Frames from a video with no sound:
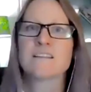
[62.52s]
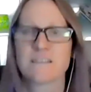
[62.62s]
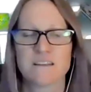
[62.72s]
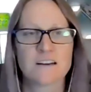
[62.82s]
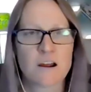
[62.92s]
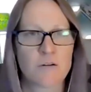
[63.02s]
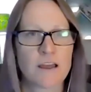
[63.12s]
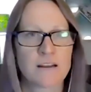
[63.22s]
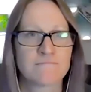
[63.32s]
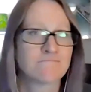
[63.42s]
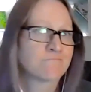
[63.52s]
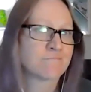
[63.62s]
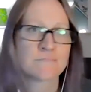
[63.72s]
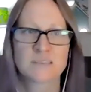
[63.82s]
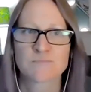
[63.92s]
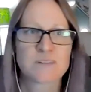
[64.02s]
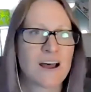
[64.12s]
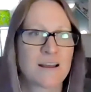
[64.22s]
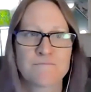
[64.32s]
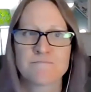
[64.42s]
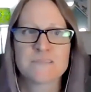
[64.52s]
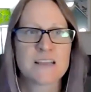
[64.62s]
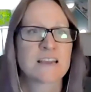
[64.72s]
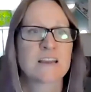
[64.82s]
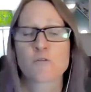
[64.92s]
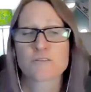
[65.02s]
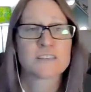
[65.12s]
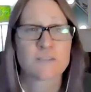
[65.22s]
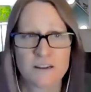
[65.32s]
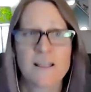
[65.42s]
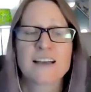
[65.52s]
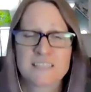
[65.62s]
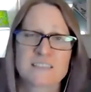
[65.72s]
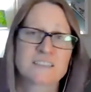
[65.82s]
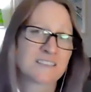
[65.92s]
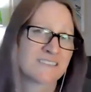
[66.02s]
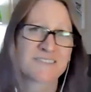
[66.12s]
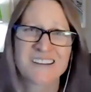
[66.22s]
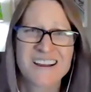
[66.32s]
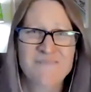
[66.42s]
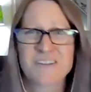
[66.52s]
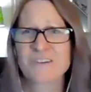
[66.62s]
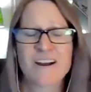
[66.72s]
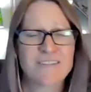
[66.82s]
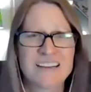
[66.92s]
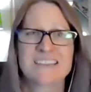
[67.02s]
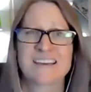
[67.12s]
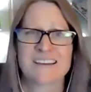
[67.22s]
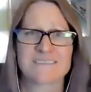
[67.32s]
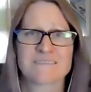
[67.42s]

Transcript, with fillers: you know, and some time taking Coursera classes, you can kind of figure out anything.